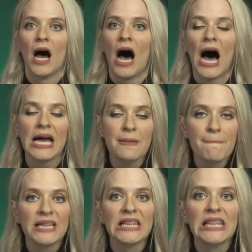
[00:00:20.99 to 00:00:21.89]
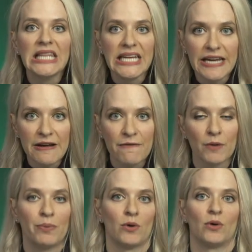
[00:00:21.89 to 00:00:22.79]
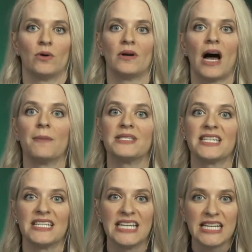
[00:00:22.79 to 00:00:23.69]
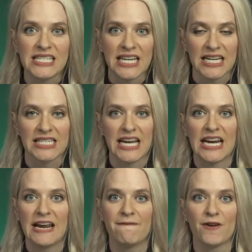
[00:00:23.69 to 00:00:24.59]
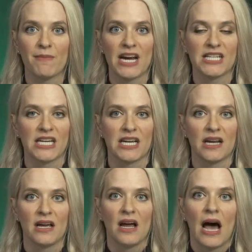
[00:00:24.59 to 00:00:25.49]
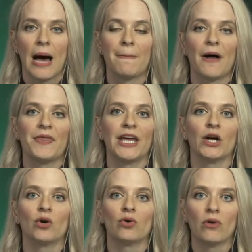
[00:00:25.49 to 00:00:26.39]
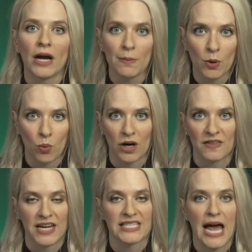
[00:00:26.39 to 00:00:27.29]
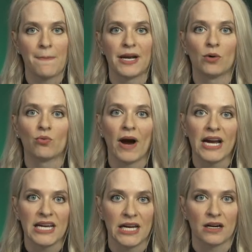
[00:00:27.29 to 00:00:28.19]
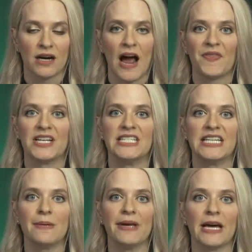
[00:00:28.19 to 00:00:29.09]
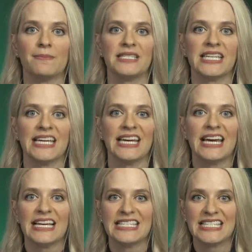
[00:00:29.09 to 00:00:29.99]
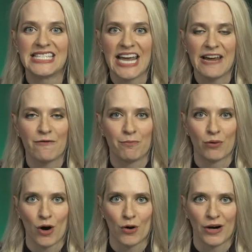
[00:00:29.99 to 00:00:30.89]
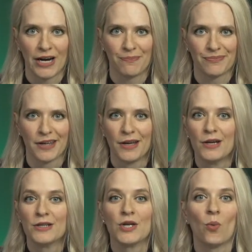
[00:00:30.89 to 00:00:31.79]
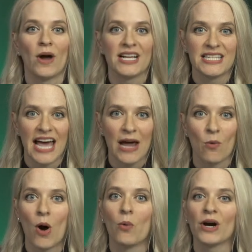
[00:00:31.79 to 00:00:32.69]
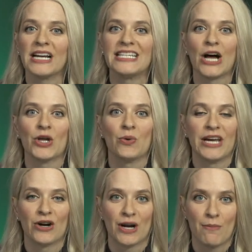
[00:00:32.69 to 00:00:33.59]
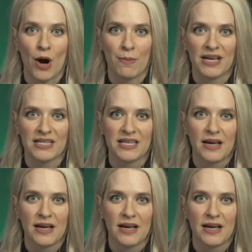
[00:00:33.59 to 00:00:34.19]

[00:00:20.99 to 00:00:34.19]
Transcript: unbelievable statistics and information about the incredible work that is happening right here at the GBMC SAFE program. So what is that? Well, we're going to tell you here in a moment.